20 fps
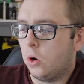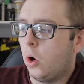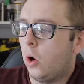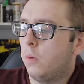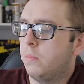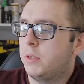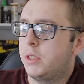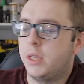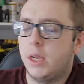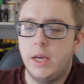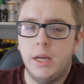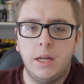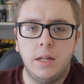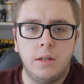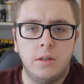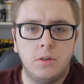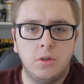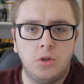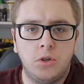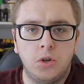
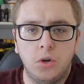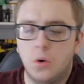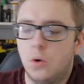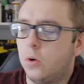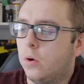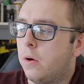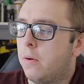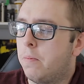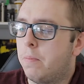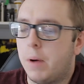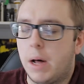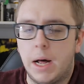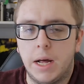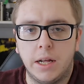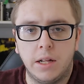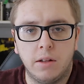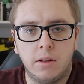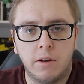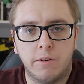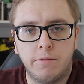Topside Dual by
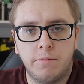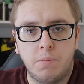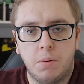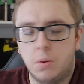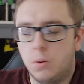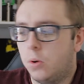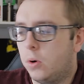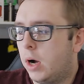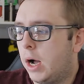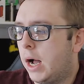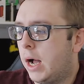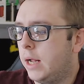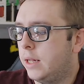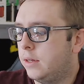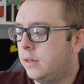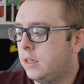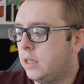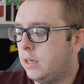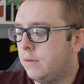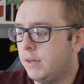Dovpo
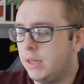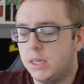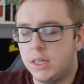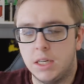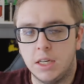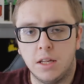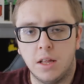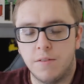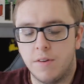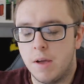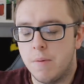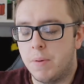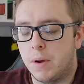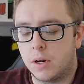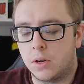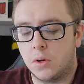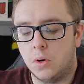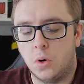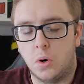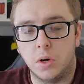and TVC, the Vapor
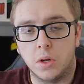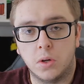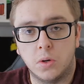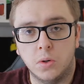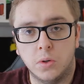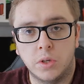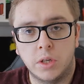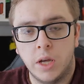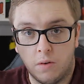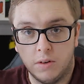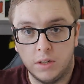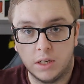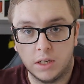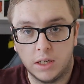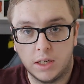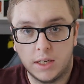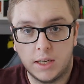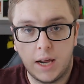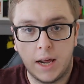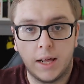Chronicles. Obviously,
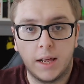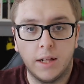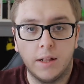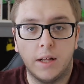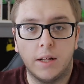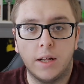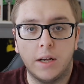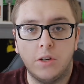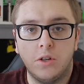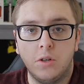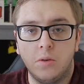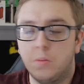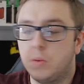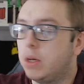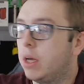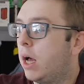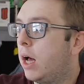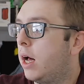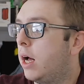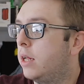second edition,
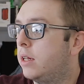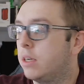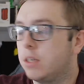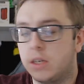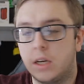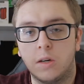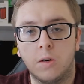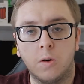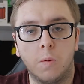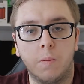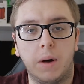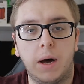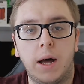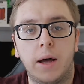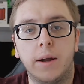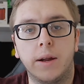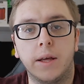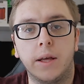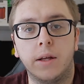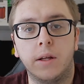we had a single
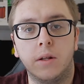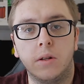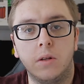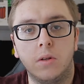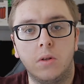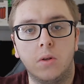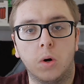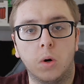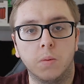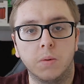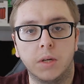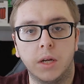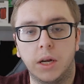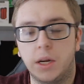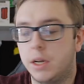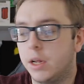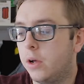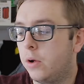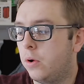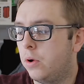battery
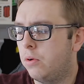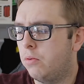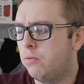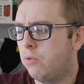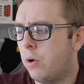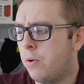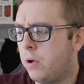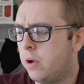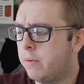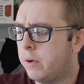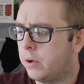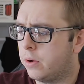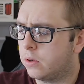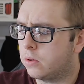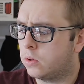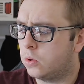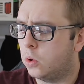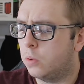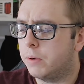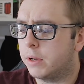Topside out round about
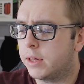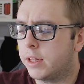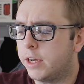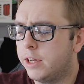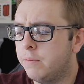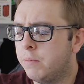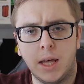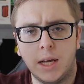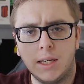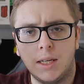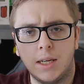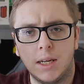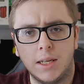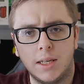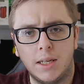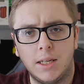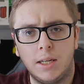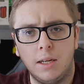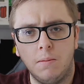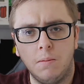October time. This
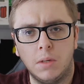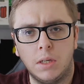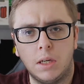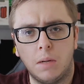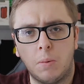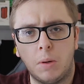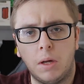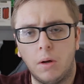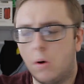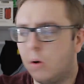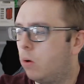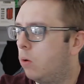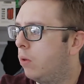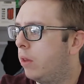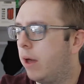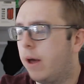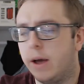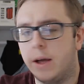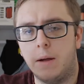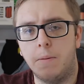seems to be all
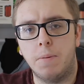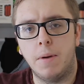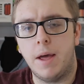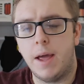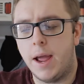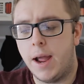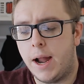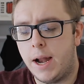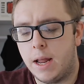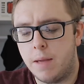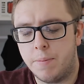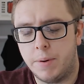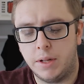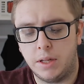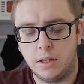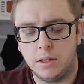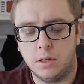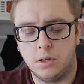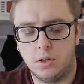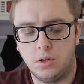the hype.
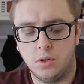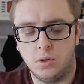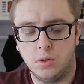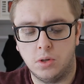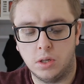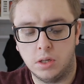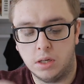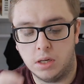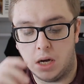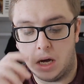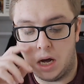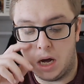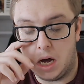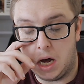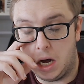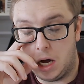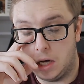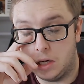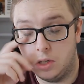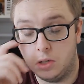Anybody that's using
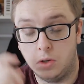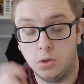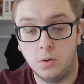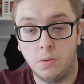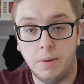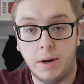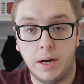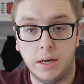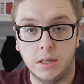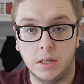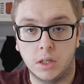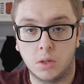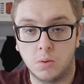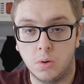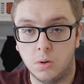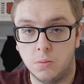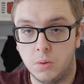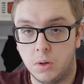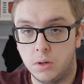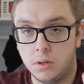a dual battery
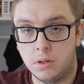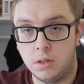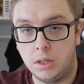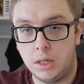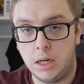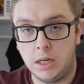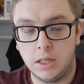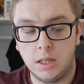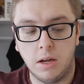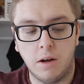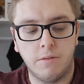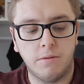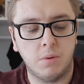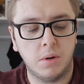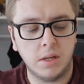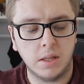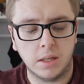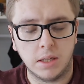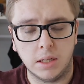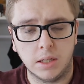Squonk mod tends to have
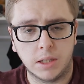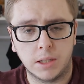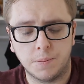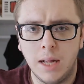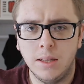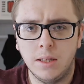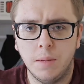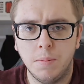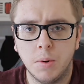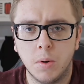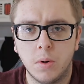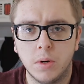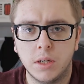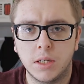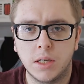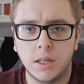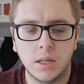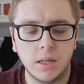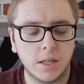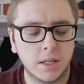one of these, and to be
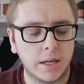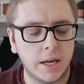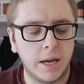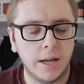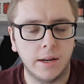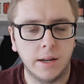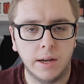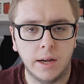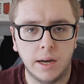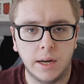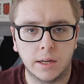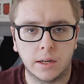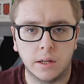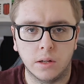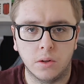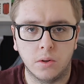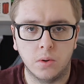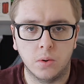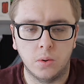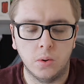honest, since getting it I
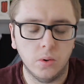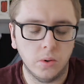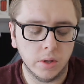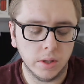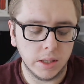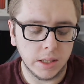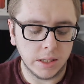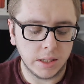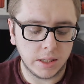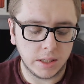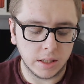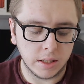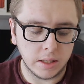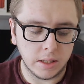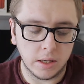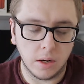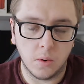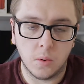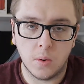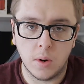can totally
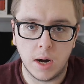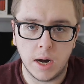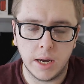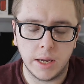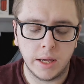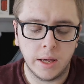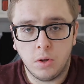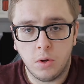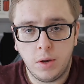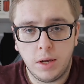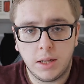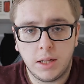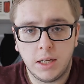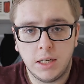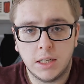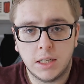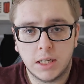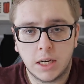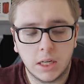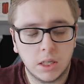see why. Two
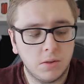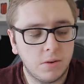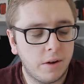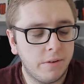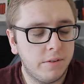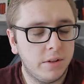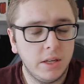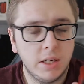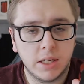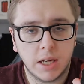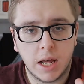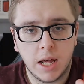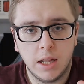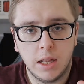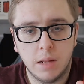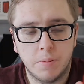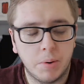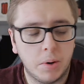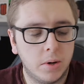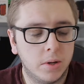18650s
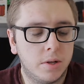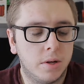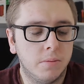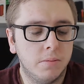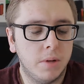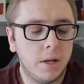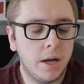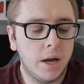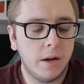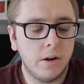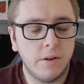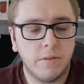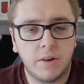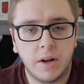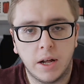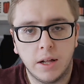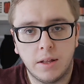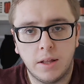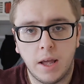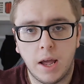in the bottom there, you've
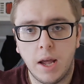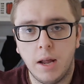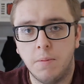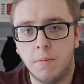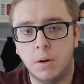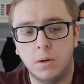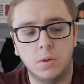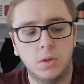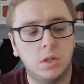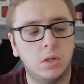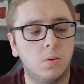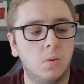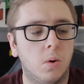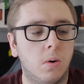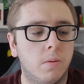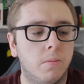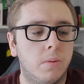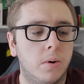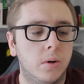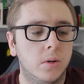got a 10mm
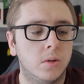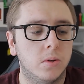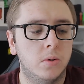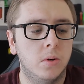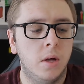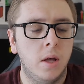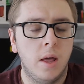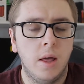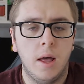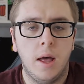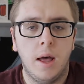Squonk bottle,